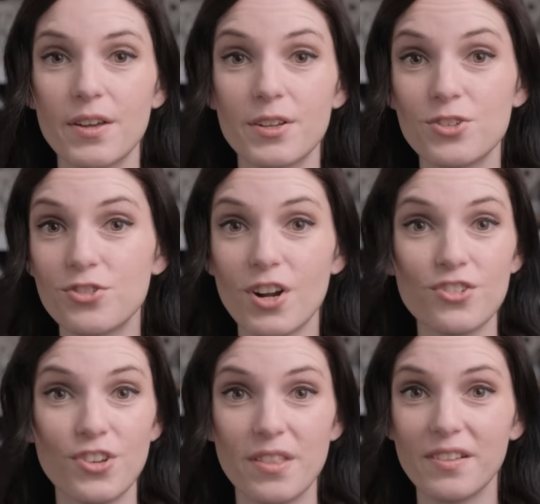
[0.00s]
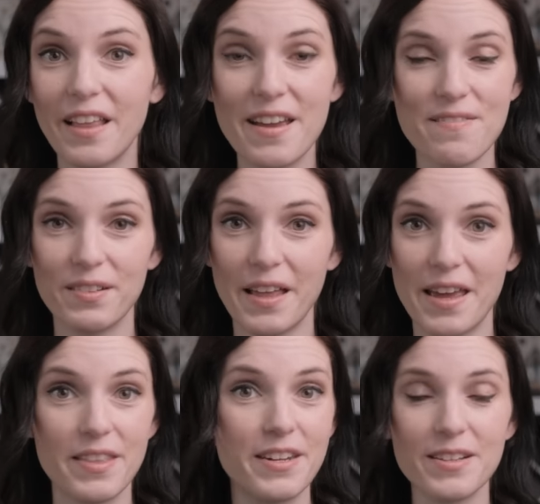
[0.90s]
The construction, the lay of the
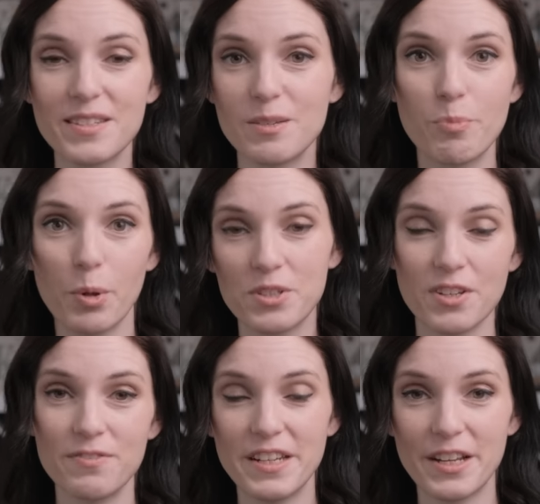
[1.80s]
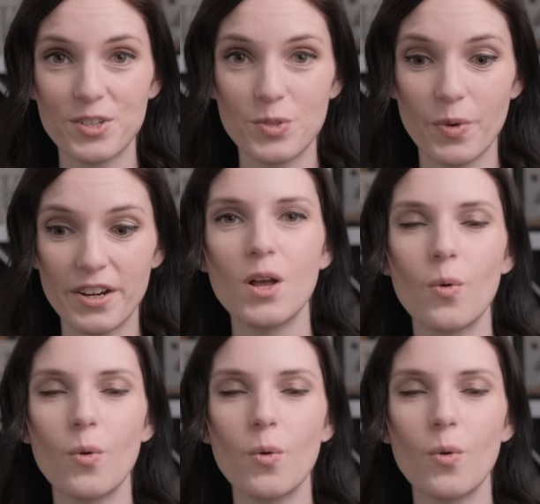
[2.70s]
land, the nuts and bolts of knitting a sweater.